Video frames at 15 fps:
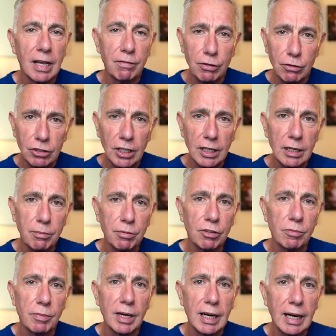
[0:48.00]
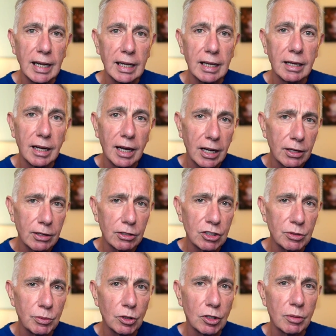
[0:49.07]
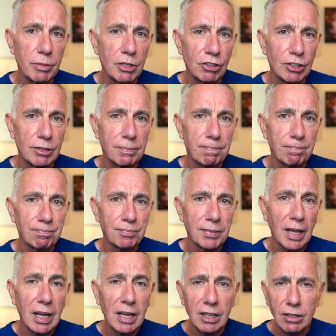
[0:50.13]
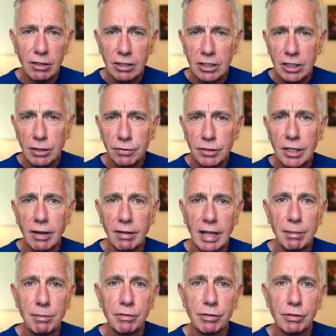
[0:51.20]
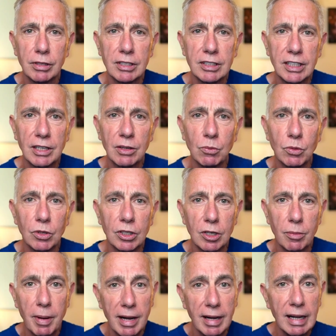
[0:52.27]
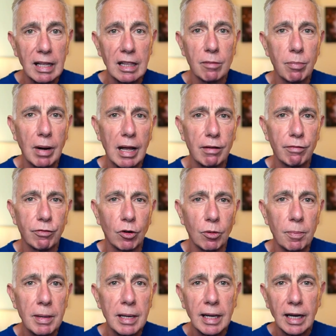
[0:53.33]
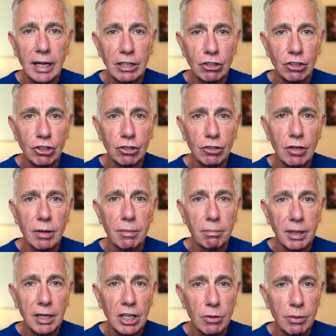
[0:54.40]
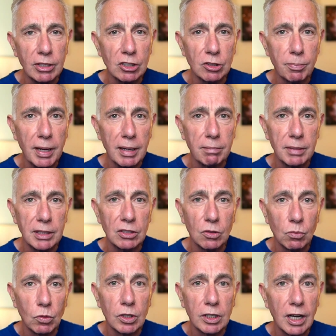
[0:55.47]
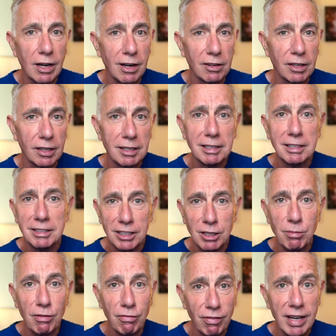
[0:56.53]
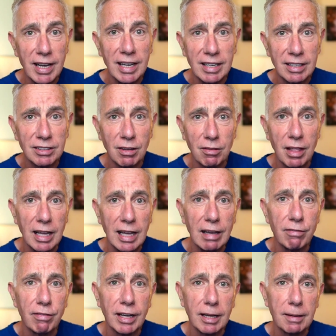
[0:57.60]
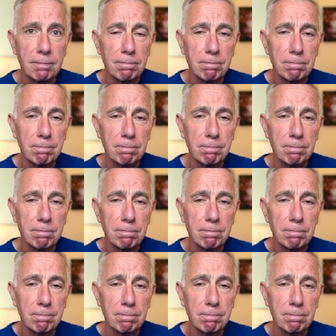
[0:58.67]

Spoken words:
If you sign up through my link, I earn a small commission. You deserve to know that before I say a word about either platform, and it should make you expect me to work harder to be fair to Thinkific.